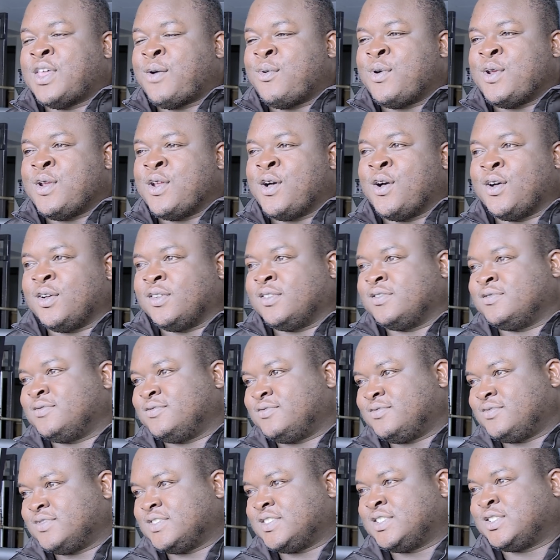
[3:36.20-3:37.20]
They were not.
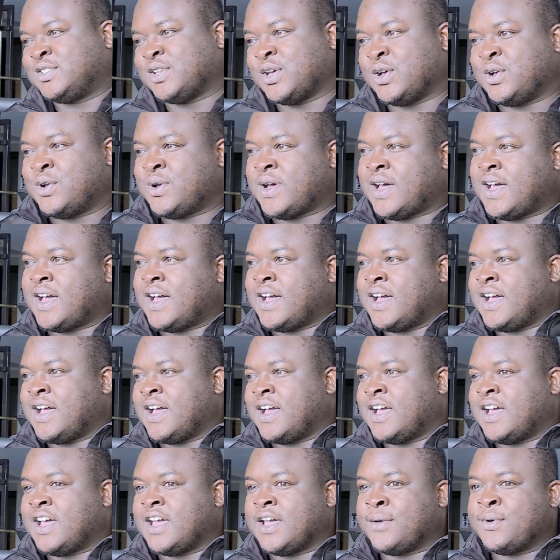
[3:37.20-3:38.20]
So
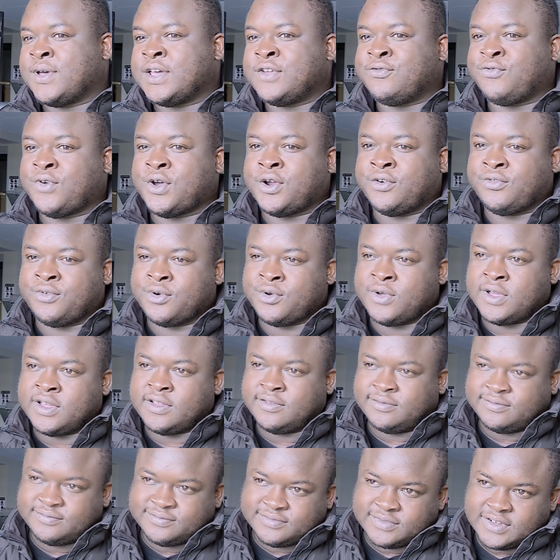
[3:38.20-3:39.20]
we're in Rotorua.